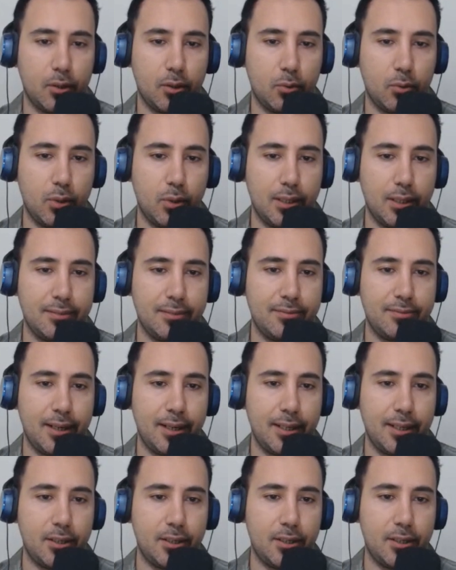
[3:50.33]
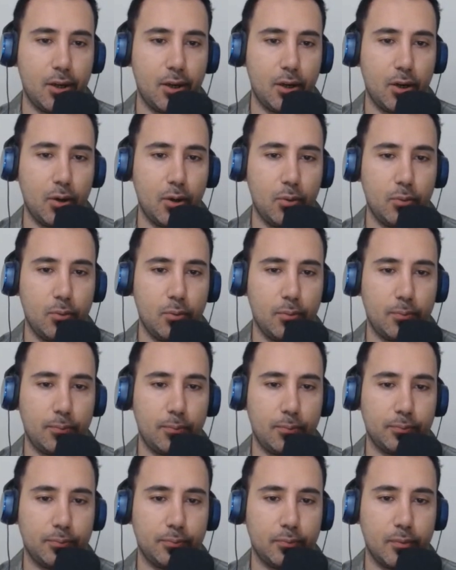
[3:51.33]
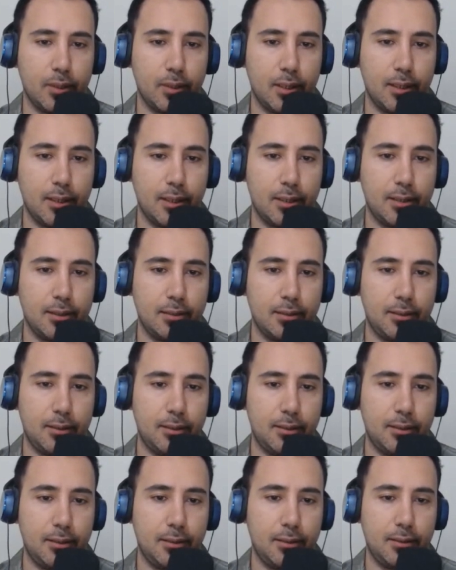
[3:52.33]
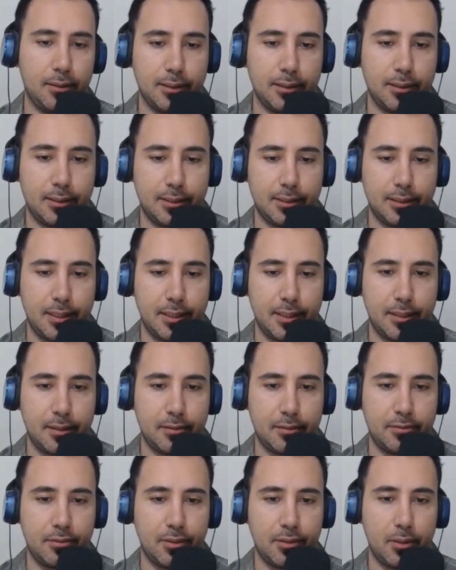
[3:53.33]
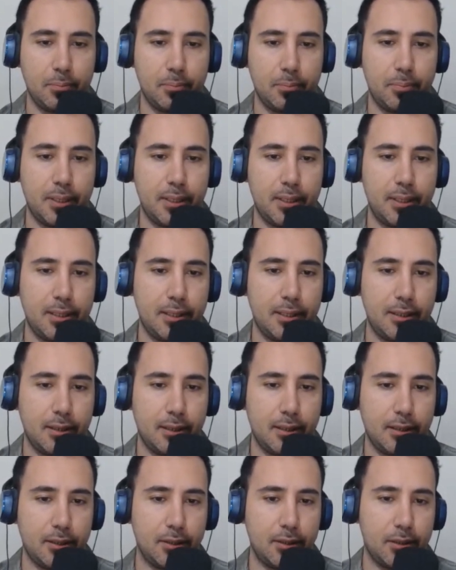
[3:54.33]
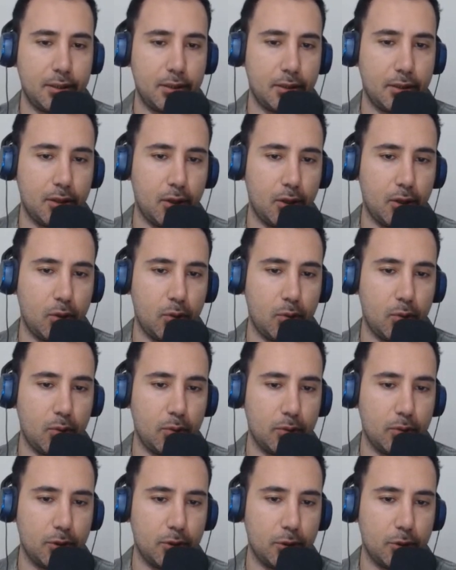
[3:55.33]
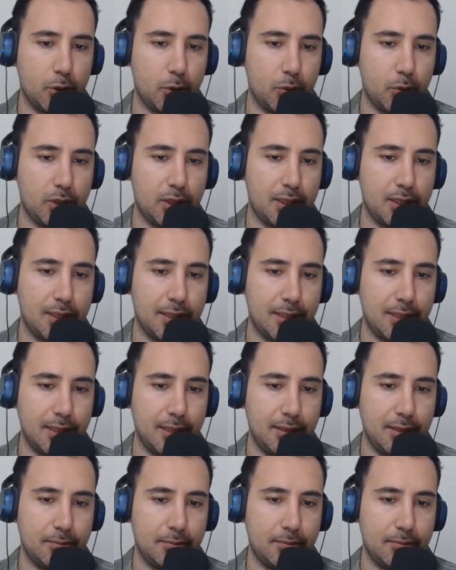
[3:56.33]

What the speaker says: What if I go, let's see here, from P I could go to T,